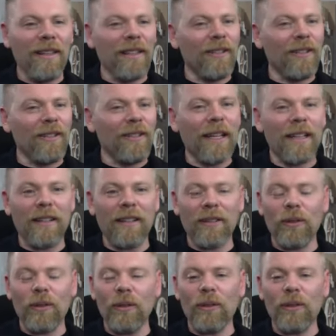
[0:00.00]
You track it
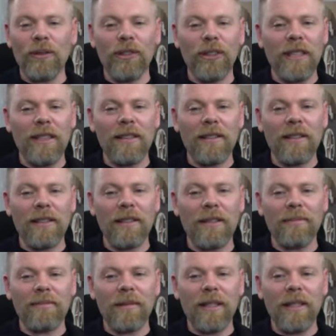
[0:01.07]
on Google
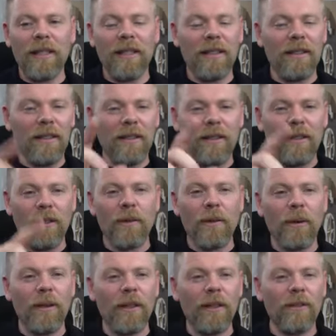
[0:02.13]
Sheets, and you
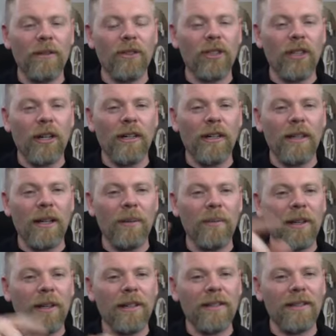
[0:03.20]
throw a little chart up
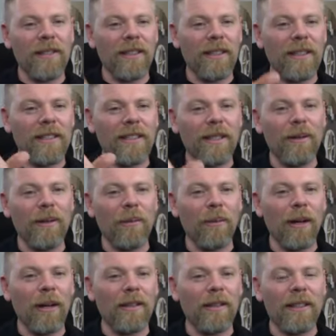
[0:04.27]
there so you can see what your
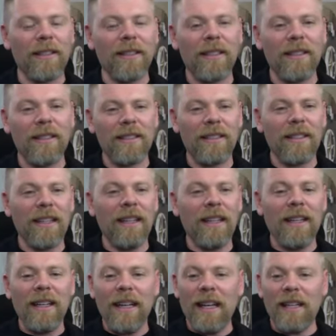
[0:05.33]
progress is.
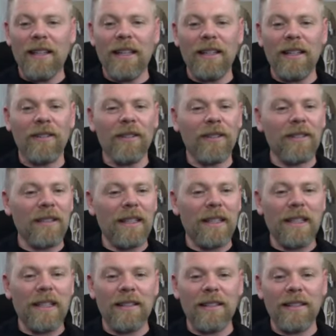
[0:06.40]

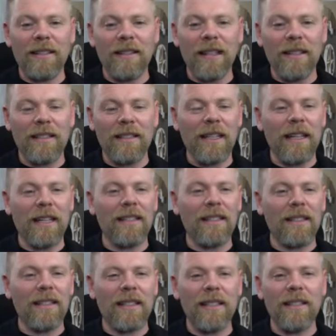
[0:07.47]
It's nice.
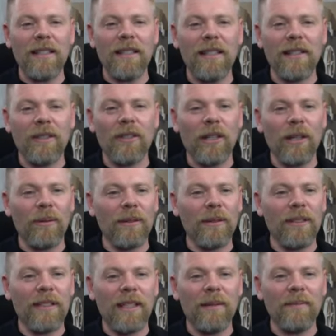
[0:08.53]
It's easy. You can share it with
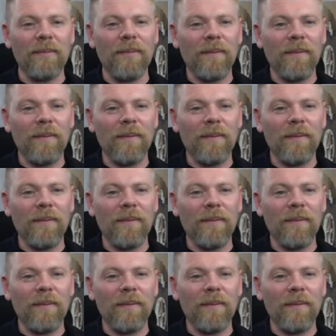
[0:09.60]
the team.